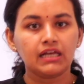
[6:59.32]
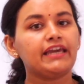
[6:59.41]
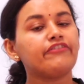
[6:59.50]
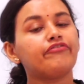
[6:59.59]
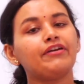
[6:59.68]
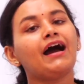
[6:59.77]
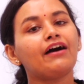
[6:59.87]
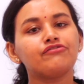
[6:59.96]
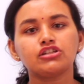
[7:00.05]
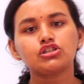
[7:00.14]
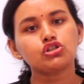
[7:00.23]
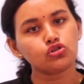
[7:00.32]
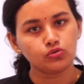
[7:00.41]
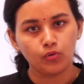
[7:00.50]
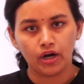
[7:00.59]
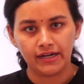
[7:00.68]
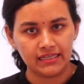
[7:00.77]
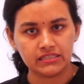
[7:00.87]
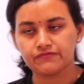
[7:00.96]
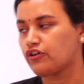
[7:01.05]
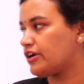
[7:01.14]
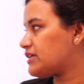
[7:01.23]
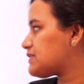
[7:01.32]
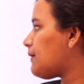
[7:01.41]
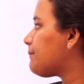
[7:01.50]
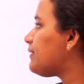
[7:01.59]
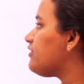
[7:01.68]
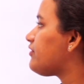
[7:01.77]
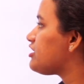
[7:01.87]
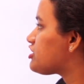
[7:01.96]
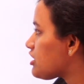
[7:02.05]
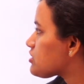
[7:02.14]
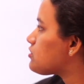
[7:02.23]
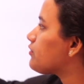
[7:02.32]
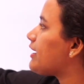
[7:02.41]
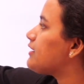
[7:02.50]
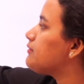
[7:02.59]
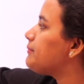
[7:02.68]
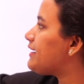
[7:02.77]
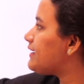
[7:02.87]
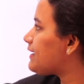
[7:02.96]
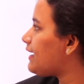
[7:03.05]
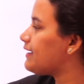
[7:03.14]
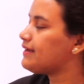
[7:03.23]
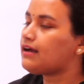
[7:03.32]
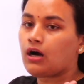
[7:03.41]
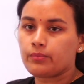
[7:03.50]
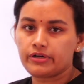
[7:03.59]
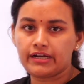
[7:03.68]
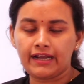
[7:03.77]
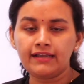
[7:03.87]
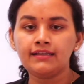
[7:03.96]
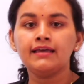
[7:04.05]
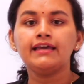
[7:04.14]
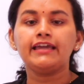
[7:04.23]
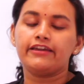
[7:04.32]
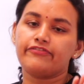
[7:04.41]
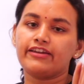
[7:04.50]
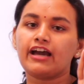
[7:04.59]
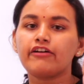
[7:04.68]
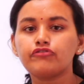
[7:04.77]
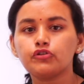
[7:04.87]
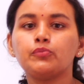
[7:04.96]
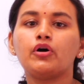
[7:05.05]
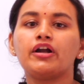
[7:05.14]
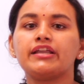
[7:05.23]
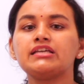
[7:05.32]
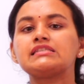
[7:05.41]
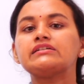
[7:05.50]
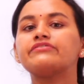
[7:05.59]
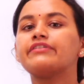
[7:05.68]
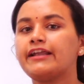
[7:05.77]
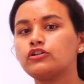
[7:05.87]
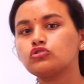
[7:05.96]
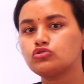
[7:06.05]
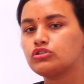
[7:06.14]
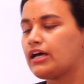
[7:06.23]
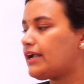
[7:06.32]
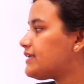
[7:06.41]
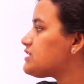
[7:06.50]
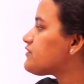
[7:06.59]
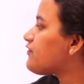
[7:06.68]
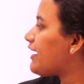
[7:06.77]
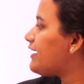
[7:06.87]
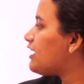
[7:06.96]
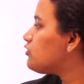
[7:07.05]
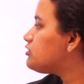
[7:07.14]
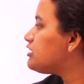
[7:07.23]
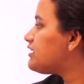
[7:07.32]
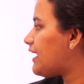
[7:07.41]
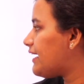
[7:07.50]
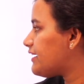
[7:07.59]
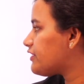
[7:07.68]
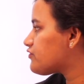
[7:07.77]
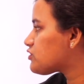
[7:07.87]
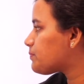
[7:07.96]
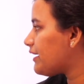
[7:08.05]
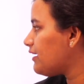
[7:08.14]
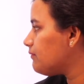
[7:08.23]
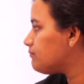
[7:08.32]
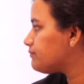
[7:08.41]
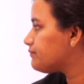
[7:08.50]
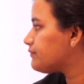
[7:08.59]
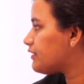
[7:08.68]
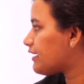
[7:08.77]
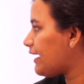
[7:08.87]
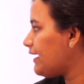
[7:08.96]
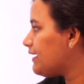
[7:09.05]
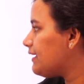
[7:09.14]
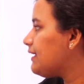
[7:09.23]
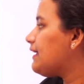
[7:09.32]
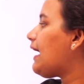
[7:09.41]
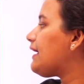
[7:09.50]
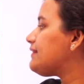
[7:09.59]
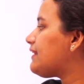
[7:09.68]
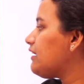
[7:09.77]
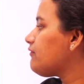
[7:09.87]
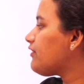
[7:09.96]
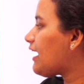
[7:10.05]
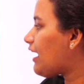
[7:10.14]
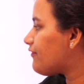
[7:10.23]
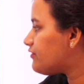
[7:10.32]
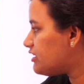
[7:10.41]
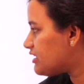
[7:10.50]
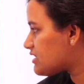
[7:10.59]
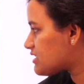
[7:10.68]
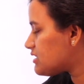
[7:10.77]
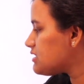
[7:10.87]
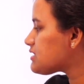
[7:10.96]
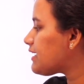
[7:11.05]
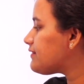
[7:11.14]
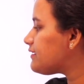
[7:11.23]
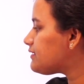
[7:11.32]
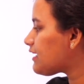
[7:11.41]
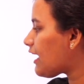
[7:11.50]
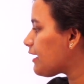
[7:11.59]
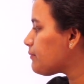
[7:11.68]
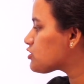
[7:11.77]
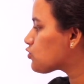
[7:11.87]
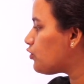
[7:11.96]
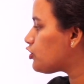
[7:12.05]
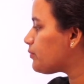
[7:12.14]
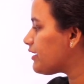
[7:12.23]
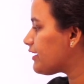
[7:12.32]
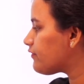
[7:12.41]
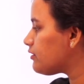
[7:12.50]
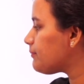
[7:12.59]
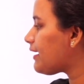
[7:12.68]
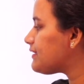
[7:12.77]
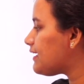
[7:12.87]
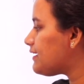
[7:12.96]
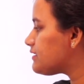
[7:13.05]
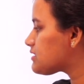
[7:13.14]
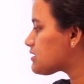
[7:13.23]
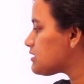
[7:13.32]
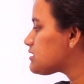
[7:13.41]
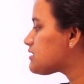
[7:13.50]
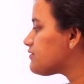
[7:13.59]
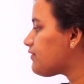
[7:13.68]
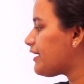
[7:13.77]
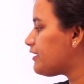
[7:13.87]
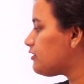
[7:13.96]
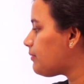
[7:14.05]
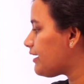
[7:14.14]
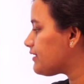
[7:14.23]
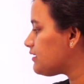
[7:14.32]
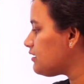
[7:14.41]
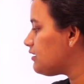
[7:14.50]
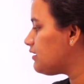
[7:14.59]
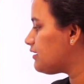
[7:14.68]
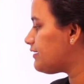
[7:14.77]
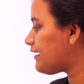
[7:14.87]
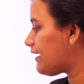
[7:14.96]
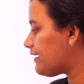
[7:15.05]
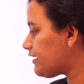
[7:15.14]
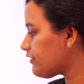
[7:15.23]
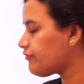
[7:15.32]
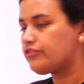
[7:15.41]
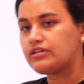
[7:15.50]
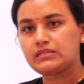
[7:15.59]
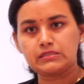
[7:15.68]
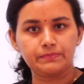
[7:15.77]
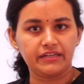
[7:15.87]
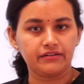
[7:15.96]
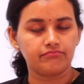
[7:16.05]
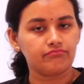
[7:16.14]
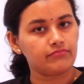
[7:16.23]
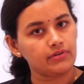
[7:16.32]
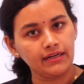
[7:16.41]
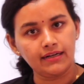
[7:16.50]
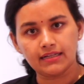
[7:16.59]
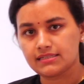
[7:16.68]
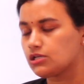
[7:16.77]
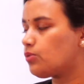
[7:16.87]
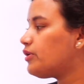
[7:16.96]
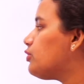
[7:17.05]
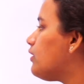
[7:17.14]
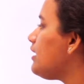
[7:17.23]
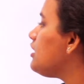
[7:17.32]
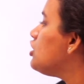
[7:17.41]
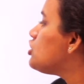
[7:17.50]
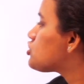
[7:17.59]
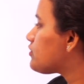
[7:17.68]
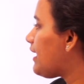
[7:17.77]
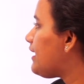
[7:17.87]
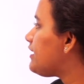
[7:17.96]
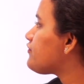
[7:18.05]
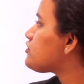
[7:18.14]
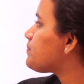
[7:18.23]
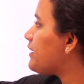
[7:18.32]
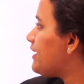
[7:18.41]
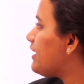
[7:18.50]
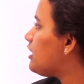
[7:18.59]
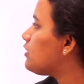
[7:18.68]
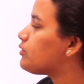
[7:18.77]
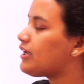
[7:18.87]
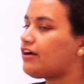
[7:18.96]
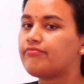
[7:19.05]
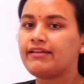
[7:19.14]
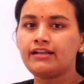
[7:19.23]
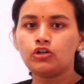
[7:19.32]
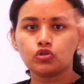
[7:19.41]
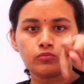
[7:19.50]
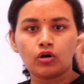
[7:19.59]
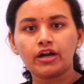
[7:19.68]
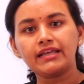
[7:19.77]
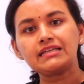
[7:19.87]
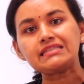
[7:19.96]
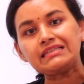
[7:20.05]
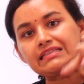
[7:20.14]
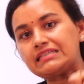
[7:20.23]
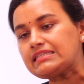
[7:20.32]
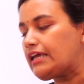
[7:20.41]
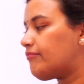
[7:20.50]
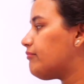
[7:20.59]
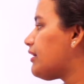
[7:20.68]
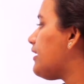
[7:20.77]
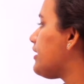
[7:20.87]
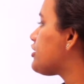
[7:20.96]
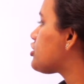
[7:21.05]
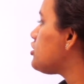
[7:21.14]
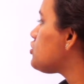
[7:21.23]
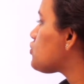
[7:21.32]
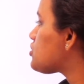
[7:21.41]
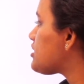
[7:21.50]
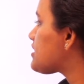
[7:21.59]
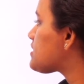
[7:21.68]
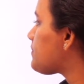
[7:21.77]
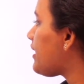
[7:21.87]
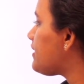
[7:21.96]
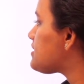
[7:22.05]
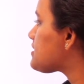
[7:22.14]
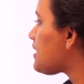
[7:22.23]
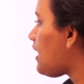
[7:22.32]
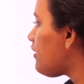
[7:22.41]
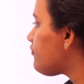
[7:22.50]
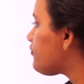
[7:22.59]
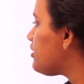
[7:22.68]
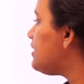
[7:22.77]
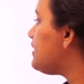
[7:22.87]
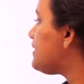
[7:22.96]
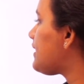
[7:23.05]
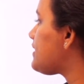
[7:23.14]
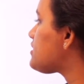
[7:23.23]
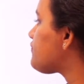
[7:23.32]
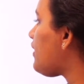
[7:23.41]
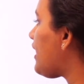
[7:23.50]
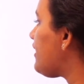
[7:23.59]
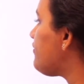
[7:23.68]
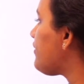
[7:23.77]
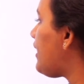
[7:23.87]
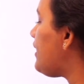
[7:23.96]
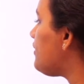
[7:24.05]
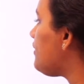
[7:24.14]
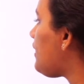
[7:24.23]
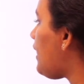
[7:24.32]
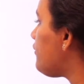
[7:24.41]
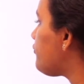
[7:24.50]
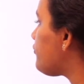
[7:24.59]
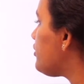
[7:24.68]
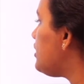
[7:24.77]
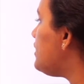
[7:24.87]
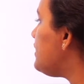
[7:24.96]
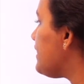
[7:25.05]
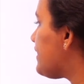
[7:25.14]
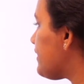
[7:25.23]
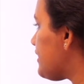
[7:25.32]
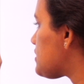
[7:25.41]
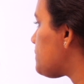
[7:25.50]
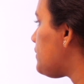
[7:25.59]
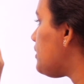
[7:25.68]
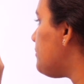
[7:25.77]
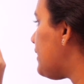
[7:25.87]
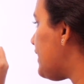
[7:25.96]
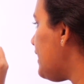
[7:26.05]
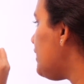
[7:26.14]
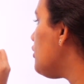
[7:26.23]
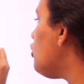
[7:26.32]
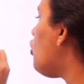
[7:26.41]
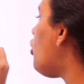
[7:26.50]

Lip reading: If we have just two bodies, for example, if I just look at the minute hand and hour hand, if we have bodies, the way to do that is find out the relative speed, right? And then we have the distance, and the time is going to be given by that distance divided by the relative speed. Right, that's how we do it. So relative speed here would have been two bodies in the same direction. So 6 minus half, that is 5.5 degrees per minute.